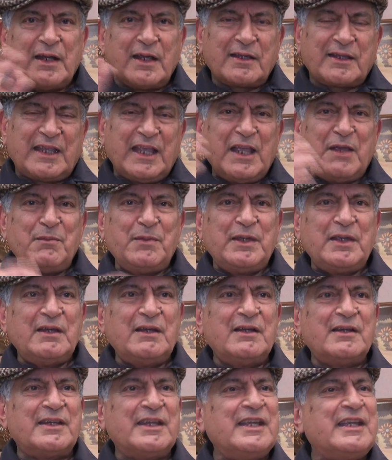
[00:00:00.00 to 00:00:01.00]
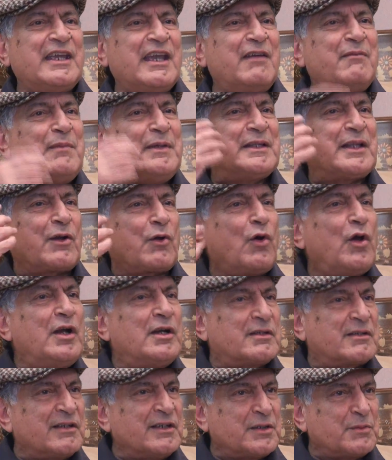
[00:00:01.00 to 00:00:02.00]
I came here, he gave me the
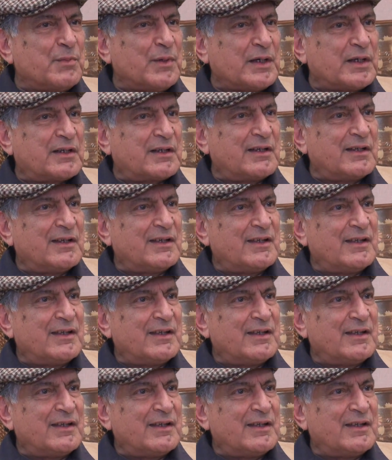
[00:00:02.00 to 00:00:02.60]
royal treatment.